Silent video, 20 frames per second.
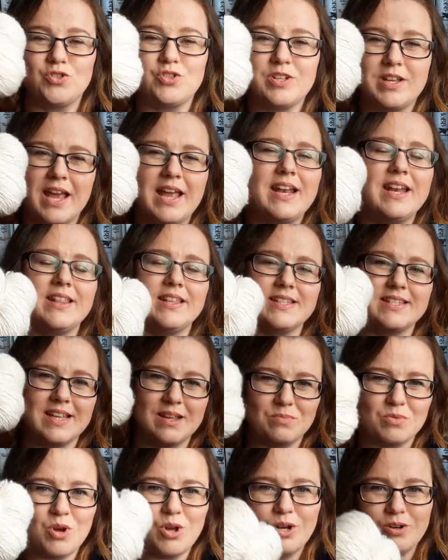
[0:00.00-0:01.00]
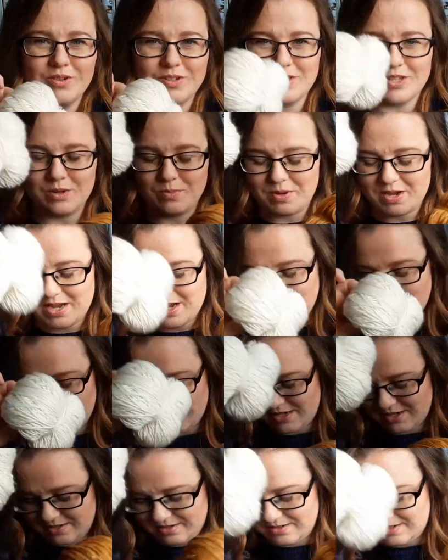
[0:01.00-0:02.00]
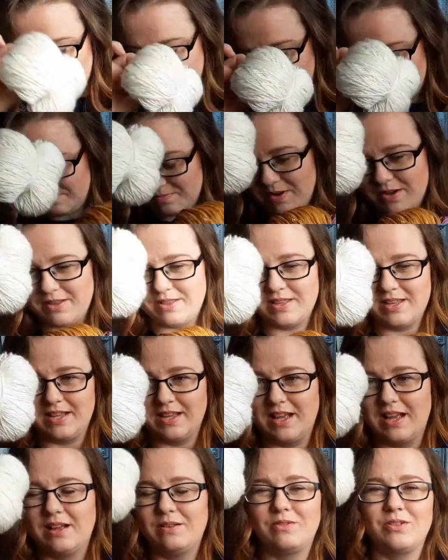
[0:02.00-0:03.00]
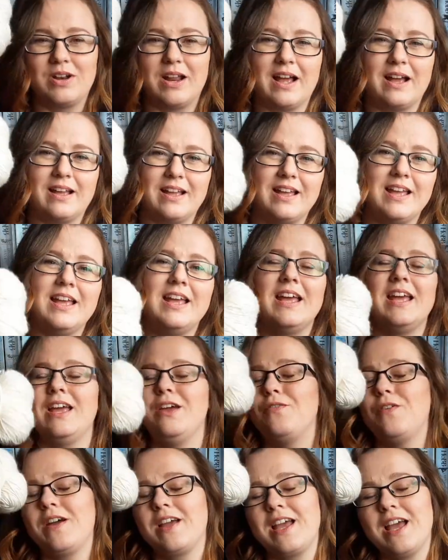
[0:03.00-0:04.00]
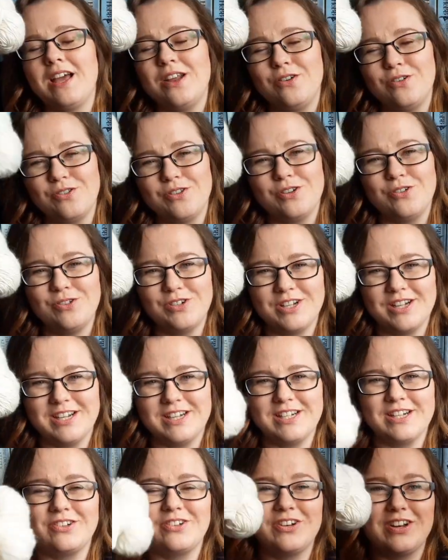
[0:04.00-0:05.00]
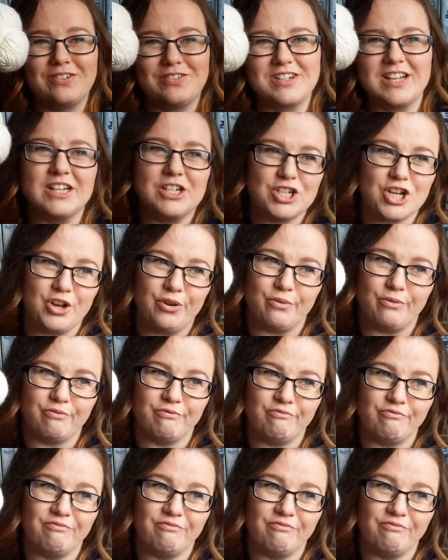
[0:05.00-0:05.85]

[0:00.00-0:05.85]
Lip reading: Getting it the same colour is going to be hard, is my thing. I'm gonna if I get another undyed, I'm gonna have to get two.